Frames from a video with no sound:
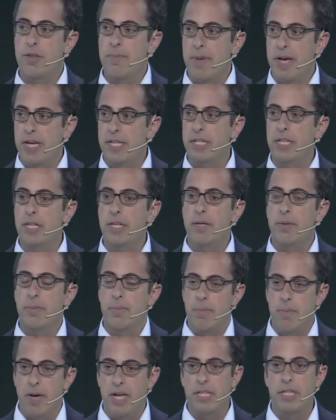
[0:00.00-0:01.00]
many,
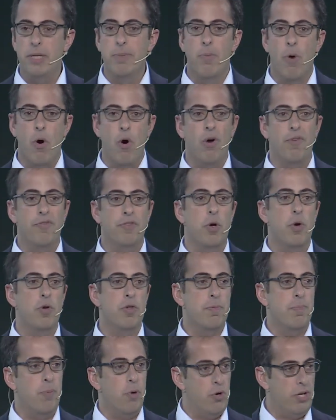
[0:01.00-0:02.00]
many more of
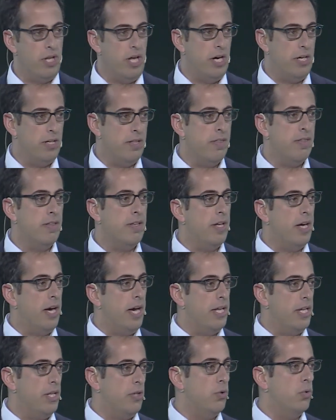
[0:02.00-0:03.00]
those products
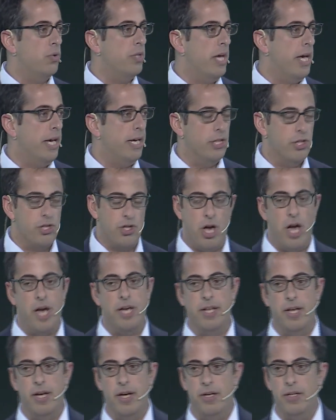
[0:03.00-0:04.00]
created today in
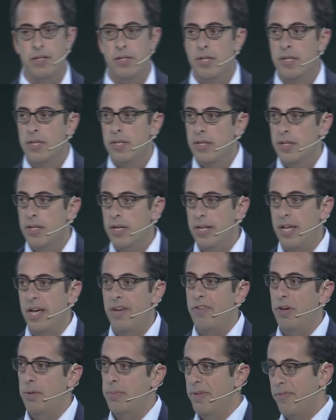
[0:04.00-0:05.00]
China than
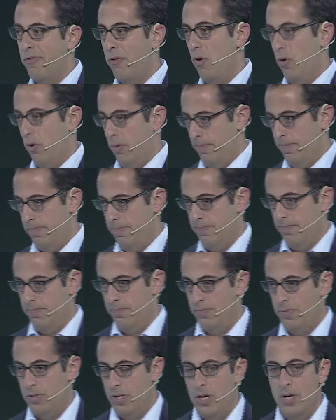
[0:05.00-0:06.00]
ever before.
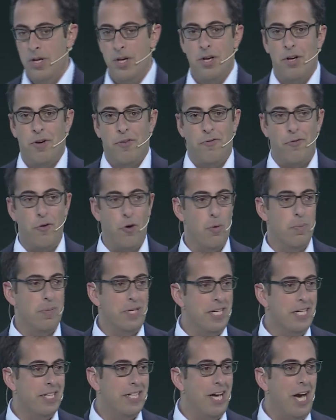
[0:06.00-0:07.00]
For
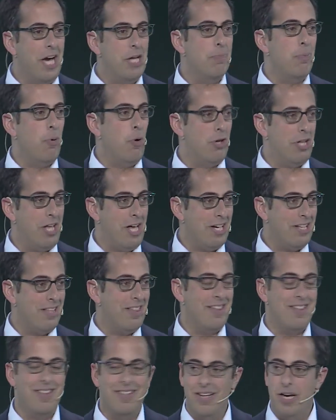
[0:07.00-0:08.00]
me, great
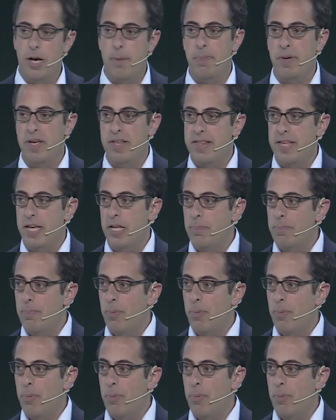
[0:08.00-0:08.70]
products represent